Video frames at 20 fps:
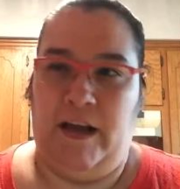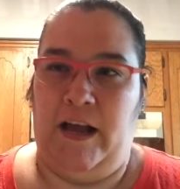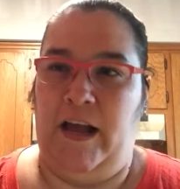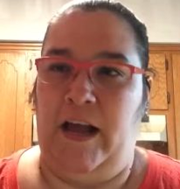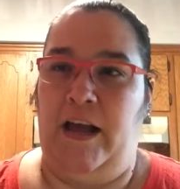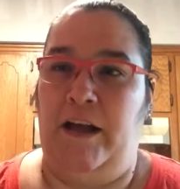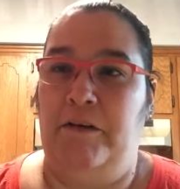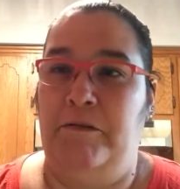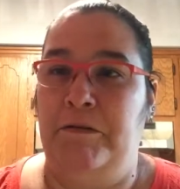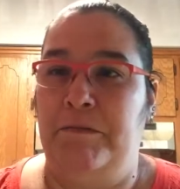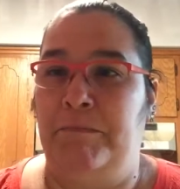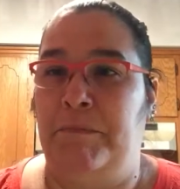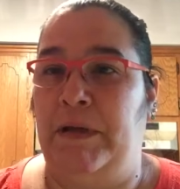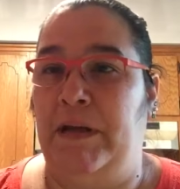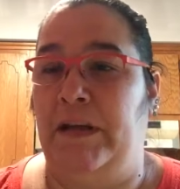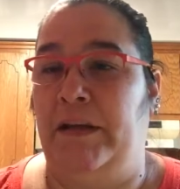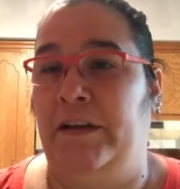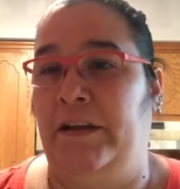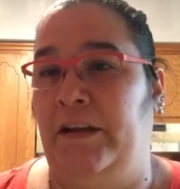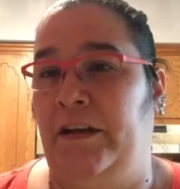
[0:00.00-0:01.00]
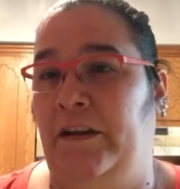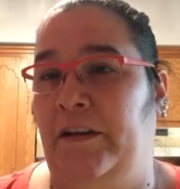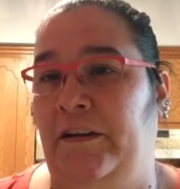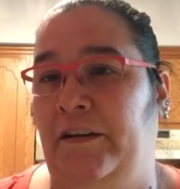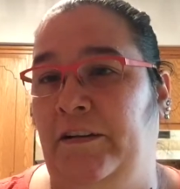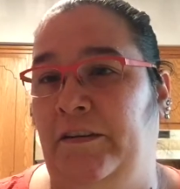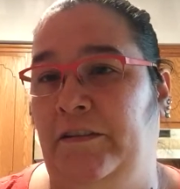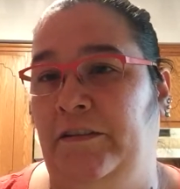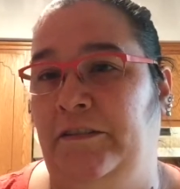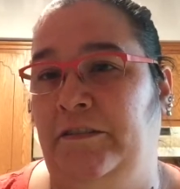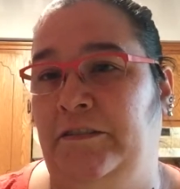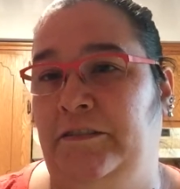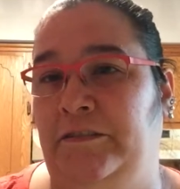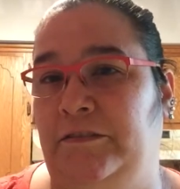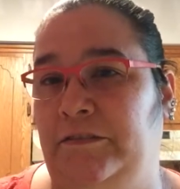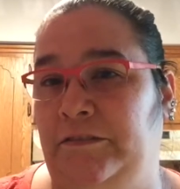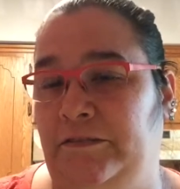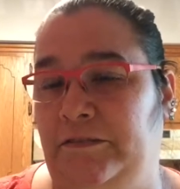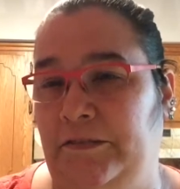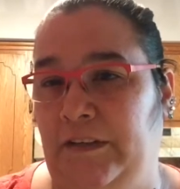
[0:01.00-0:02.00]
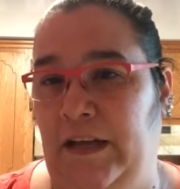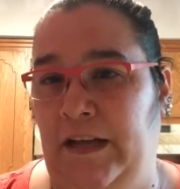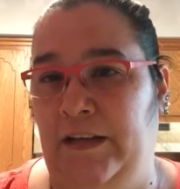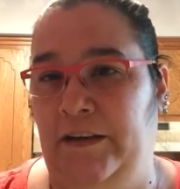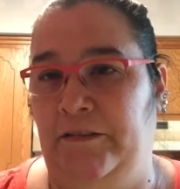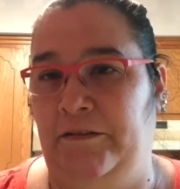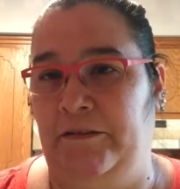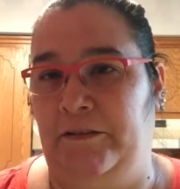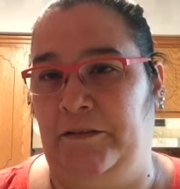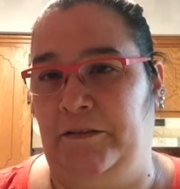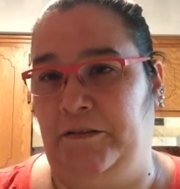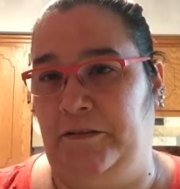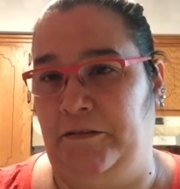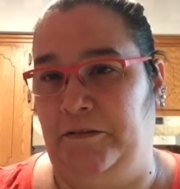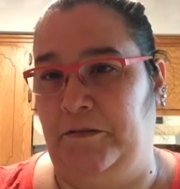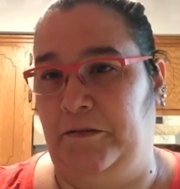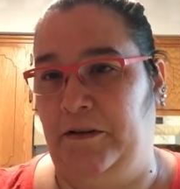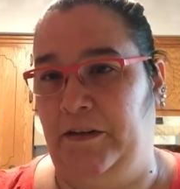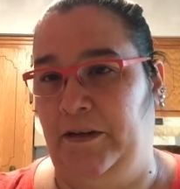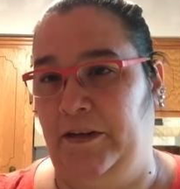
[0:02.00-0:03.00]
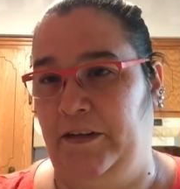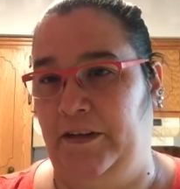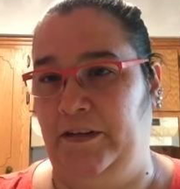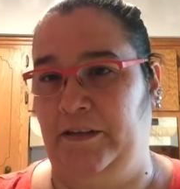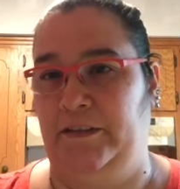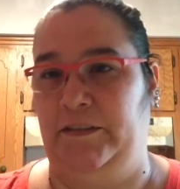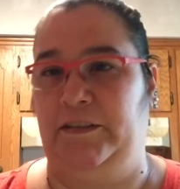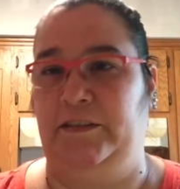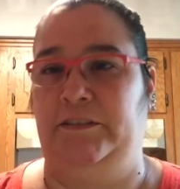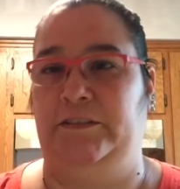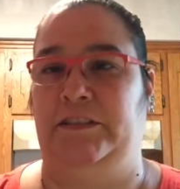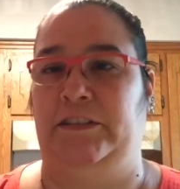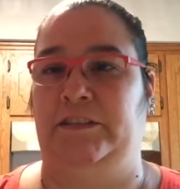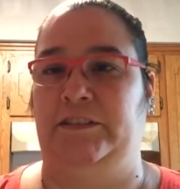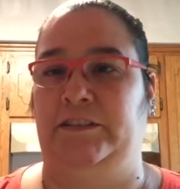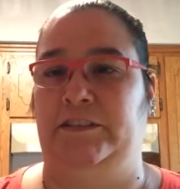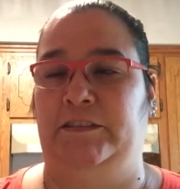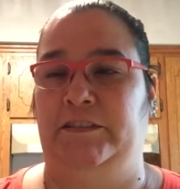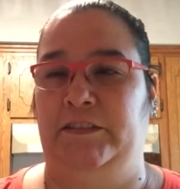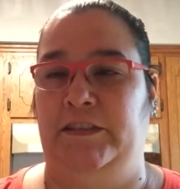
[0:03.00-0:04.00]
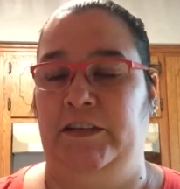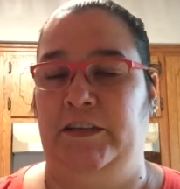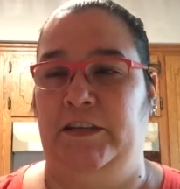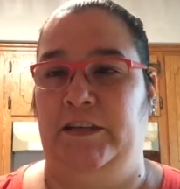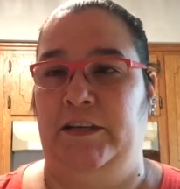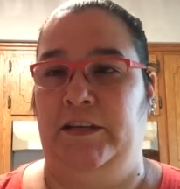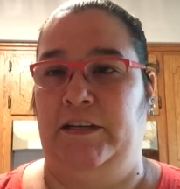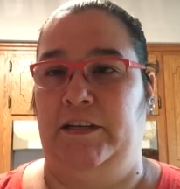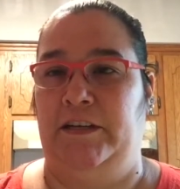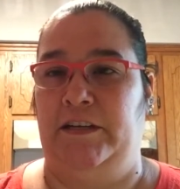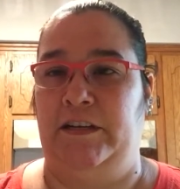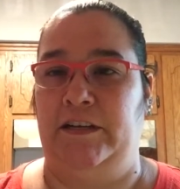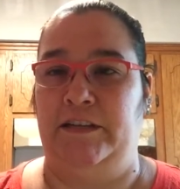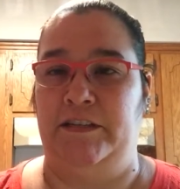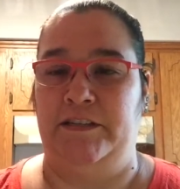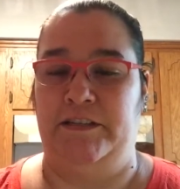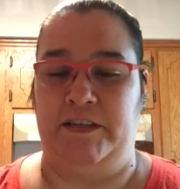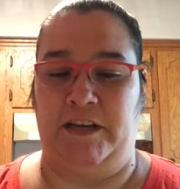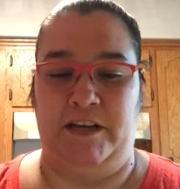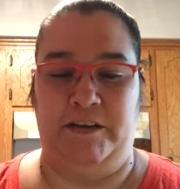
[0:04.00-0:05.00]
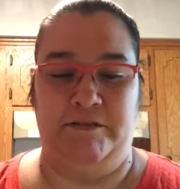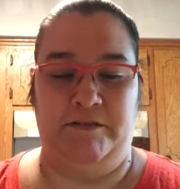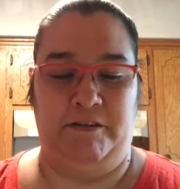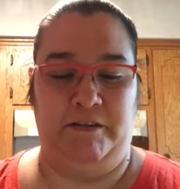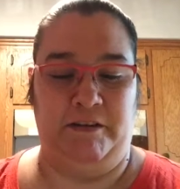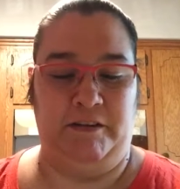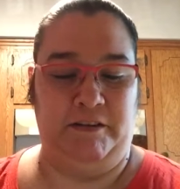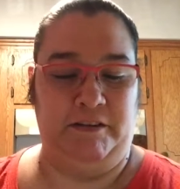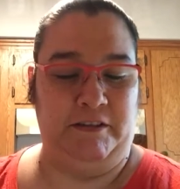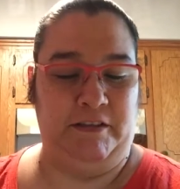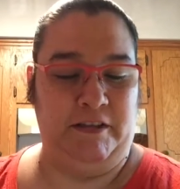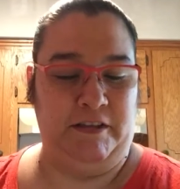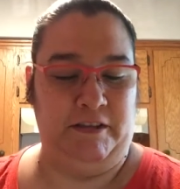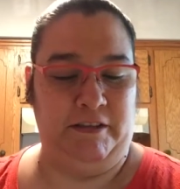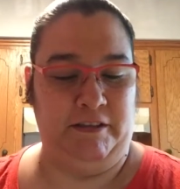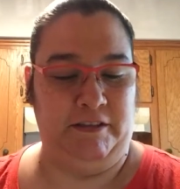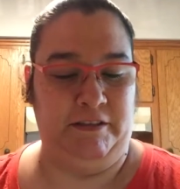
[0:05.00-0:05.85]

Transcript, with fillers: how it, you know, I don't know just in general.